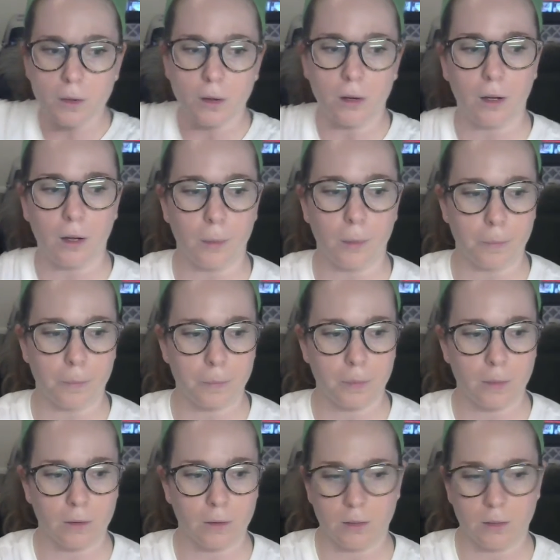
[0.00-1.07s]
Um,
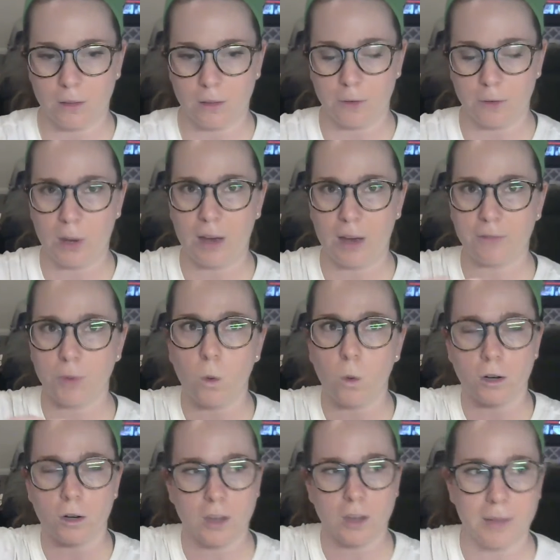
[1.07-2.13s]
if you have the
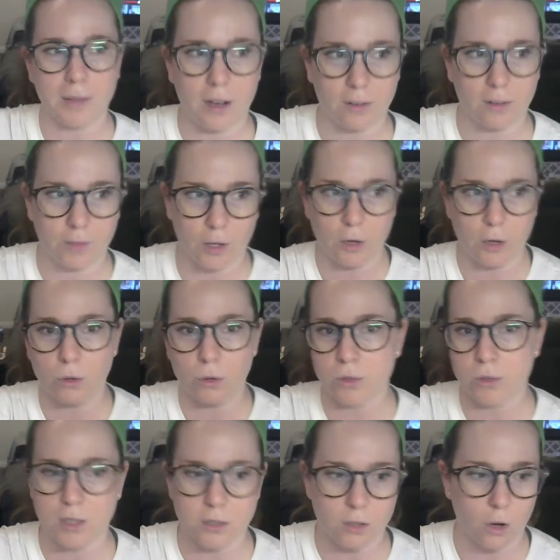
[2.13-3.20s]
water coming out of the hose,
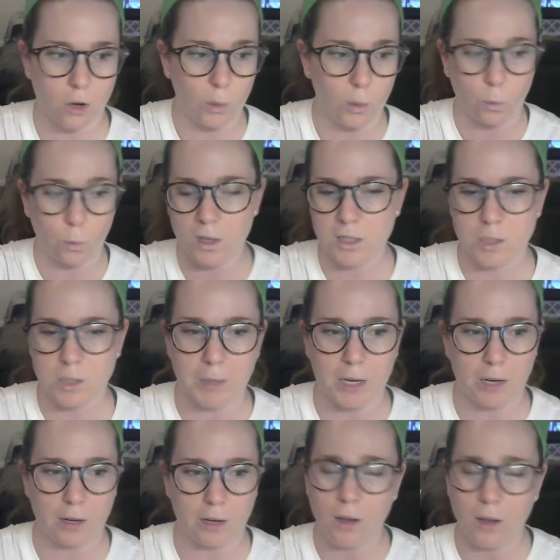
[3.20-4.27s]
it's going one
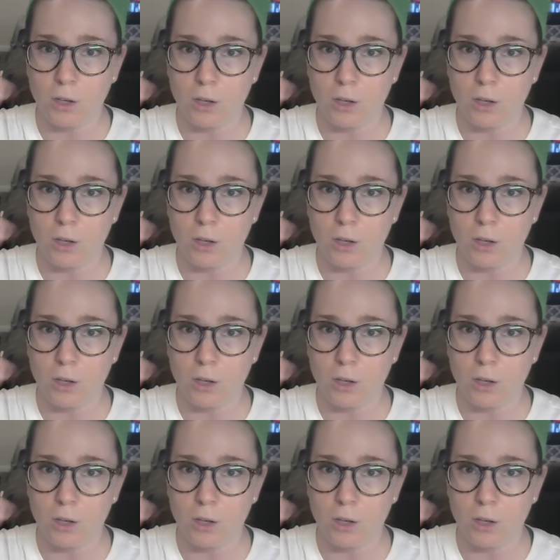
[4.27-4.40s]
speed.